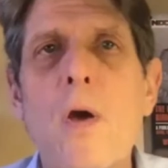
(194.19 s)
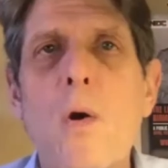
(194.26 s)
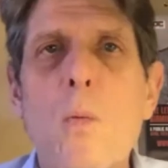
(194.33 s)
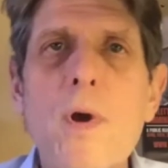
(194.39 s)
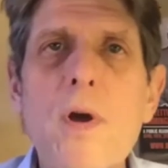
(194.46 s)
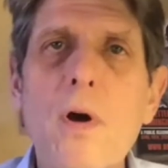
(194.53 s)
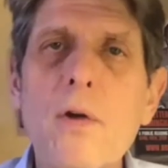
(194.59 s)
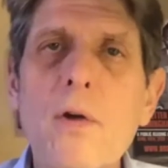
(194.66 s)

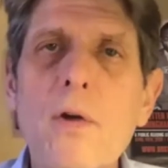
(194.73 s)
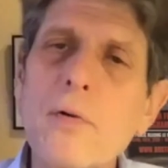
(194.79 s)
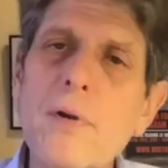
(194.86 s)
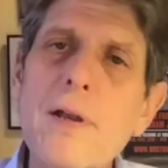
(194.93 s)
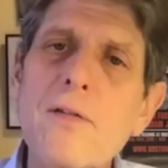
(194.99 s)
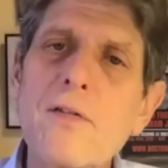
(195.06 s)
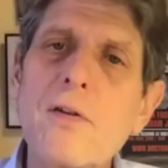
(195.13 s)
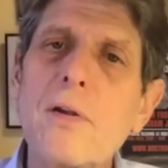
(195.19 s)
We also
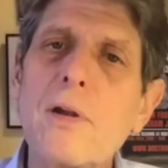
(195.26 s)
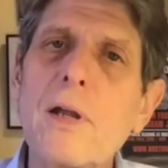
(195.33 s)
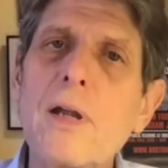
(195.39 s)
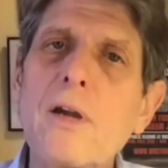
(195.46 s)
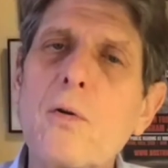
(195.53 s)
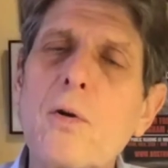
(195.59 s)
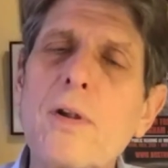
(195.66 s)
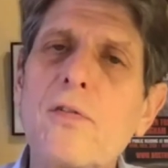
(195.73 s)
need to
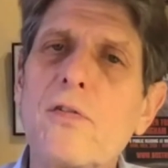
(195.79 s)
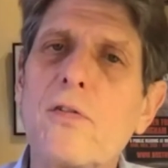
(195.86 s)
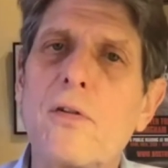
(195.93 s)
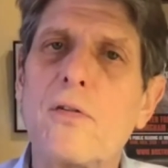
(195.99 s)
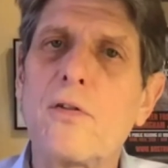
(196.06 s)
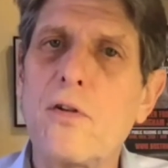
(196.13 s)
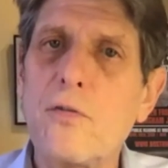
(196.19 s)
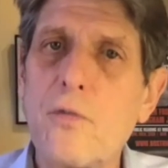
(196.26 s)
increase
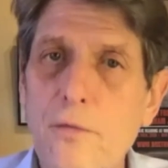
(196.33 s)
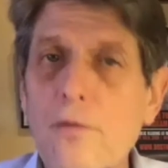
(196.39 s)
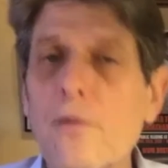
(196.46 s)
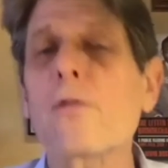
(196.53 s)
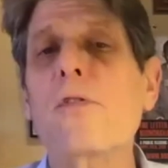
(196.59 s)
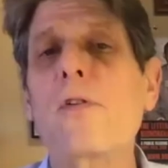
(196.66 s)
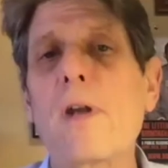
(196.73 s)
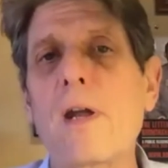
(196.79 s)
the
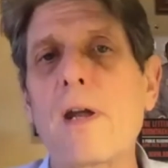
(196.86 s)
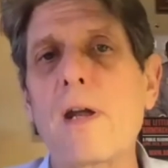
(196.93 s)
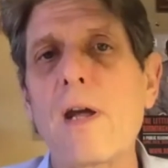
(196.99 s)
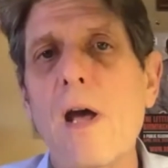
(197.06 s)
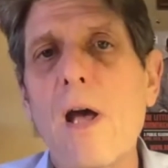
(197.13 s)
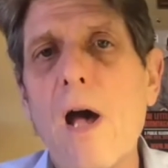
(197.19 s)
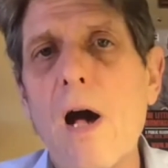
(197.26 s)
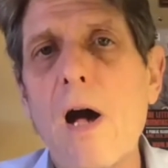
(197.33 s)
diversity
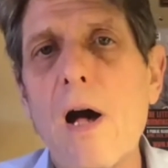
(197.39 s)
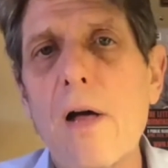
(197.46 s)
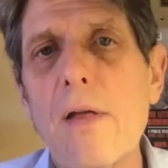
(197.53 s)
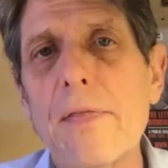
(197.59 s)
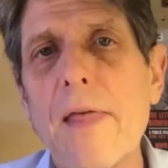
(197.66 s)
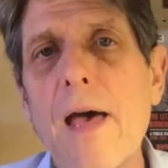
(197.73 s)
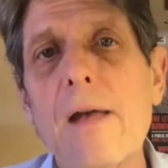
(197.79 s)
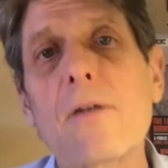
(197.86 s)

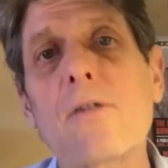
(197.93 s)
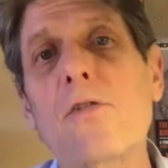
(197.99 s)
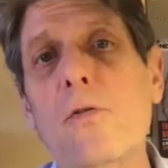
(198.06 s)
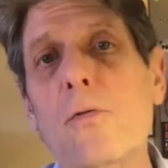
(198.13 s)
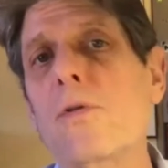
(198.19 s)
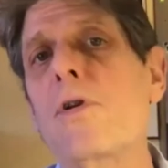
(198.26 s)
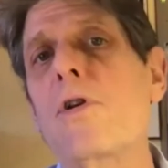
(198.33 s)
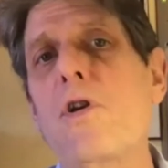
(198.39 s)
that
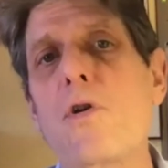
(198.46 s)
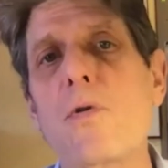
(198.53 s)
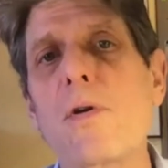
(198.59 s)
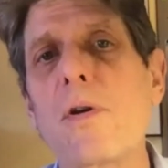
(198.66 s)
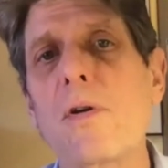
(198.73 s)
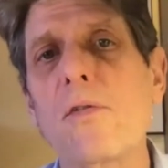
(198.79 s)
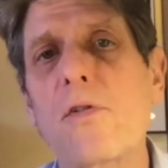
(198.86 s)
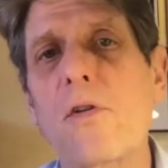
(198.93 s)
certain
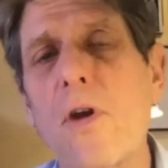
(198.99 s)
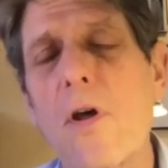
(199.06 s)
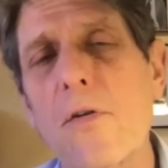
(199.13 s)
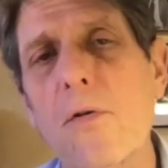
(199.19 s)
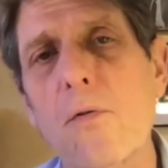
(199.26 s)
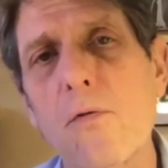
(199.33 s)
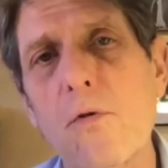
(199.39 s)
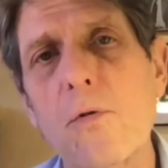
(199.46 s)
unions and
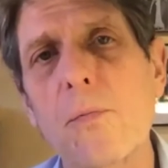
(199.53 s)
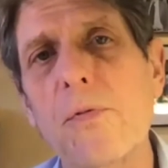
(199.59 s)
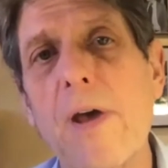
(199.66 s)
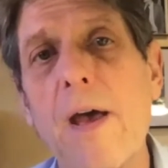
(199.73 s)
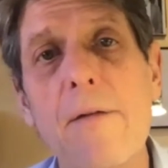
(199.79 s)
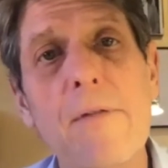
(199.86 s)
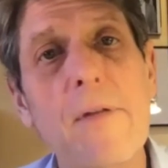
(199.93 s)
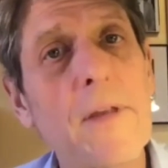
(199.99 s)
other groups
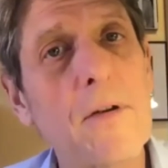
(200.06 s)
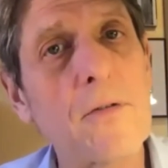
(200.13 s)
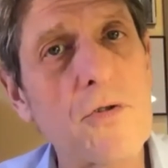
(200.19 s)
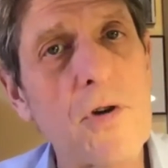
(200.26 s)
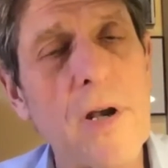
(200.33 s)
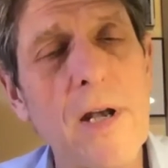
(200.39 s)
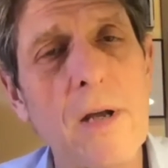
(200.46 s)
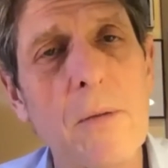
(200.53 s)
have in their
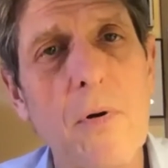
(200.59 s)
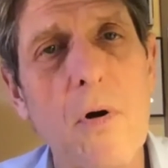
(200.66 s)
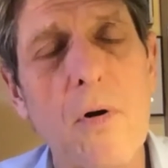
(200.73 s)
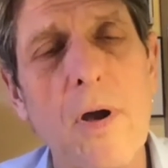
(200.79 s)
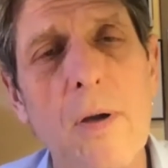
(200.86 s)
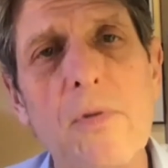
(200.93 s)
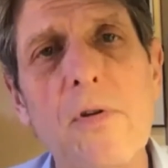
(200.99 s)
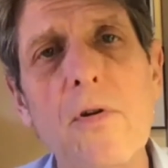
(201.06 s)
training
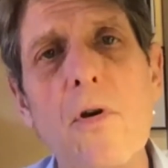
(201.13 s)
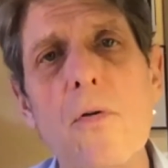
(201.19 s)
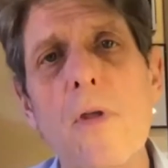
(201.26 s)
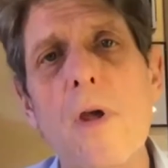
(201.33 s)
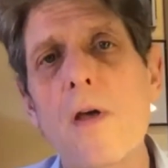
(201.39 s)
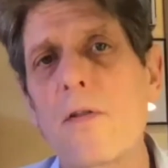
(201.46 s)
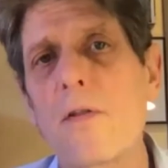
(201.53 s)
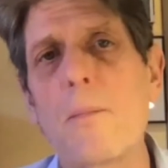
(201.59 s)
programs.
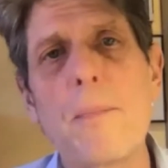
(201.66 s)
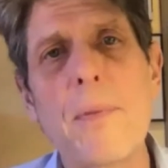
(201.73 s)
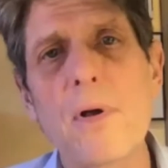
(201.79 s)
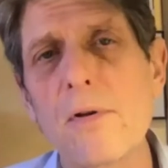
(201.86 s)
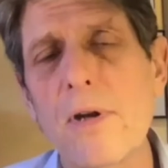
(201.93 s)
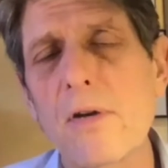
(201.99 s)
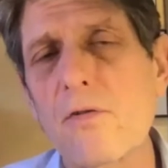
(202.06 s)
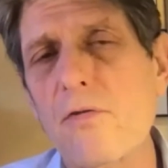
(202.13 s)
The
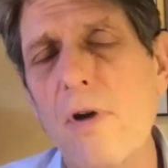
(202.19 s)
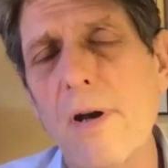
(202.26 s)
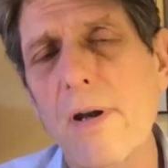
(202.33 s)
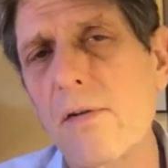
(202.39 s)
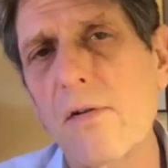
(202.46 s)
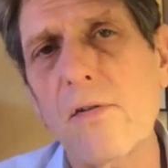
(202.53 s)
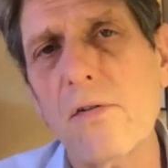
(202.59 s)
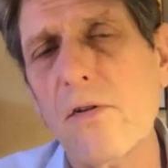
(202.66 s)
building
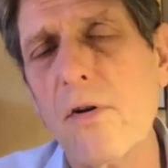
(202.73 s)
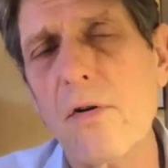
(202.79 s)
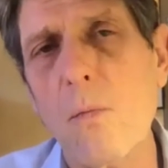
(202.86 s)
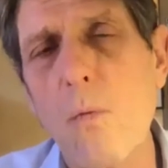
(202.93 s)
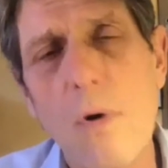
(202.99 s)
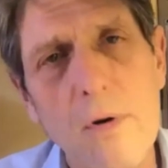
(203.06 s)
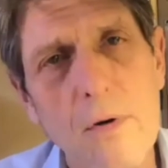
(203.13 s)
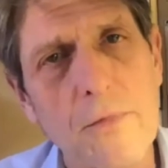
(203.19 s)
trades has done a
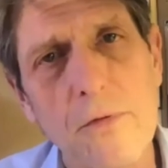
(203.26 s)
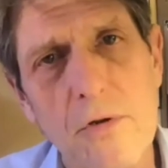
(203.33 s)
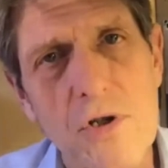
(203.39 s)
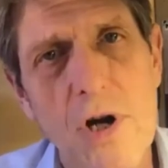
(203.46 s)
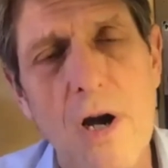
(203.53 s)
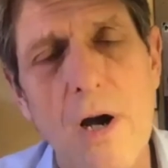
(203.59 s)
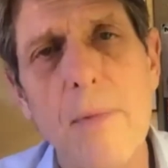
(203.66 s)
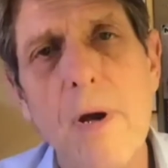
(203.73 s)
wonderful
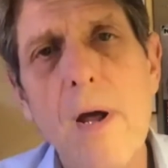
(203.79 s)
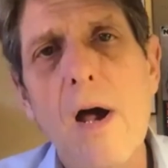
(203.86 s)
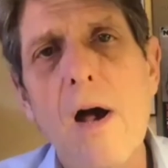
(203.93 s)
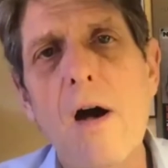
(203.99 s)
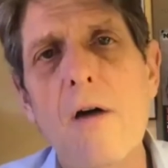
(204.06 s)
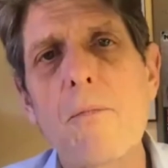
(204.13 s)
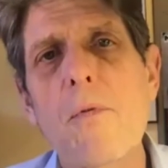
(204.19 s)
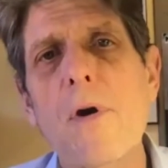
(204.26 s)
job
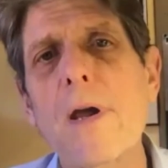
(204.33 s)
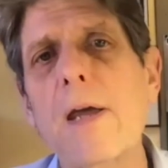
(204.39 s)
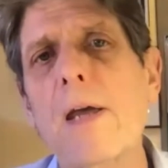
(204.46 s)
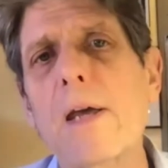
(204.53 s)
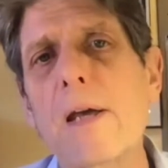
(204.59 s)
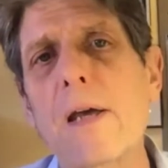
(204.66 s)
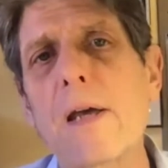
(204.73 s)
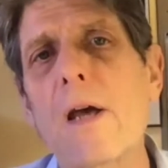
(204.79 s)
of
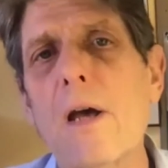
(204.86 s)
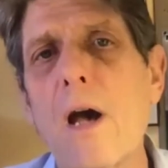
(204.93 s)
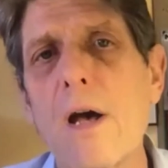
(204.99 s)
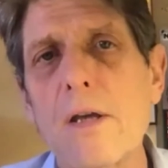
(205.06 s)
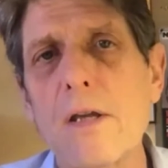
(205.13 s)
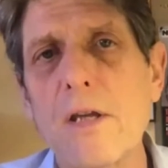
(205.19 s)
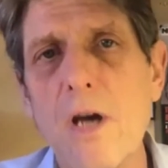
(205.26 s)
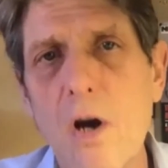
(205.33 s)
bringing
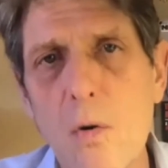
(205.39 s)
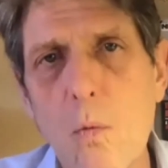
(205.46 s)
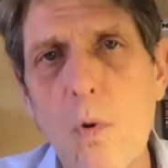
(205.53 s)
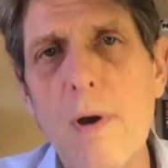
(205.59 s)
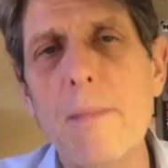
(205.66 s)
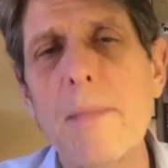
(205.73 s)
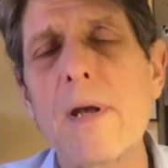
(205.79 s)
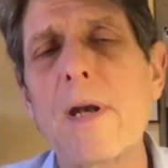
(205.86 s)
young
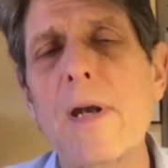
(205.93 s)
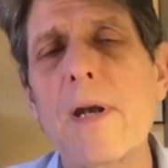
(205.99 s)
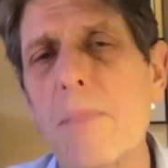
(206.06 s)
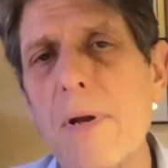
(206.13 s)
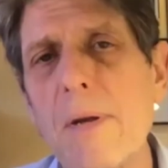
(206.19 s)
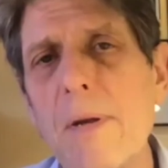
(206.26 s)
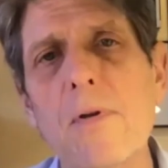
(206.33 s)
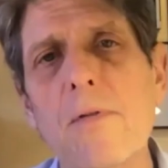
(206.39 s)
women and
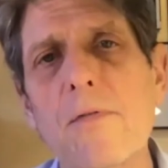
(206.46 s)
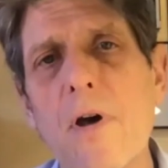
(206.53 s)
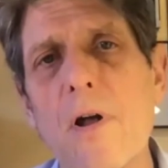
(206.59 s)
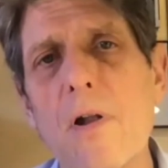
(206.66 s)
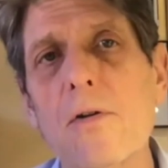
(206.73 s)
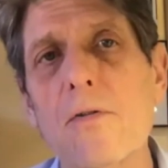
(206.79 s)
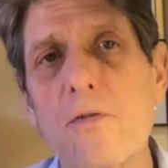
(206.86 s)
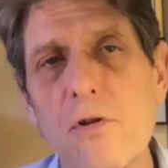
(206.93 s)
people of
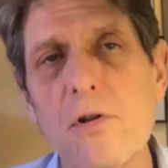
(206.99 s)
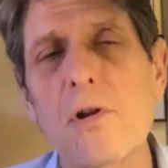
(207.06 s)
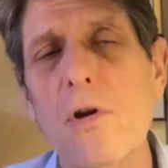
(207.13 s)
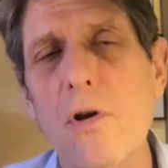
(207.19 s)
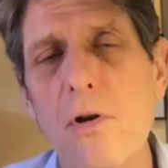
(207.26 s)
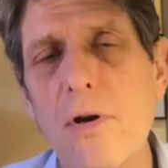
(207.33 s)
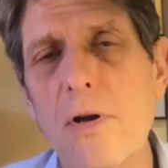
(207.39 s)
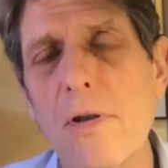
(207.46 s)
color to
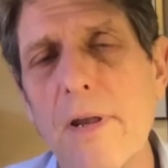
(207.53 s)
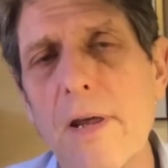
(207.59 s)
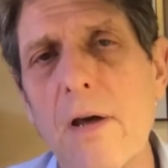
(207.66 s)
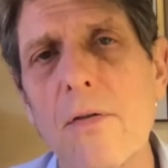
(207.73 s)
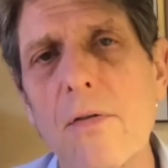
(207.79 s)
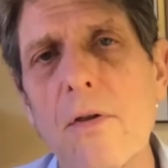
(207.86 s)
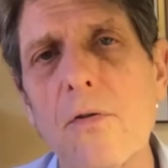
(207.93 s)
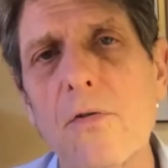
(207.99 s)
learn
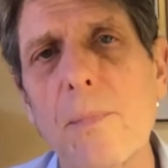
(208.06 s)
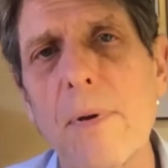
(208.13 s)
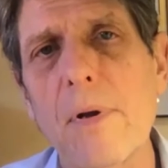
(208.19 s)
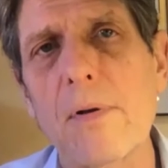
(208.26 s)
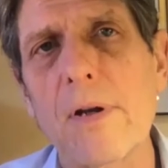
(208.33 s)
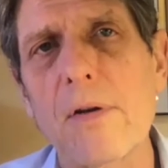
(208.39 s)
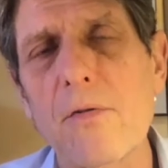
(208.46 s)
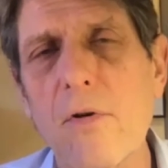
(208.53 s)
those
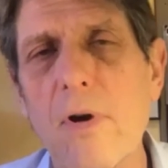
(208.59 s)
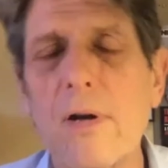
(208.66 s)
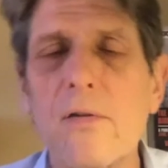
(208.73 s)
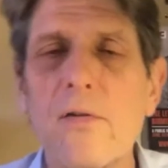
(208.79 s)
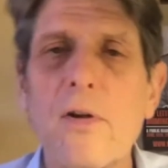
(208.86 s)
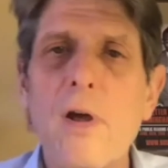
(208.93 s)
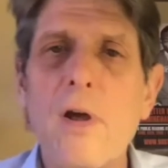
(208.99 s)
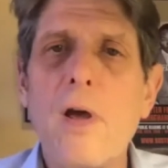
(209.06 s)
building trades.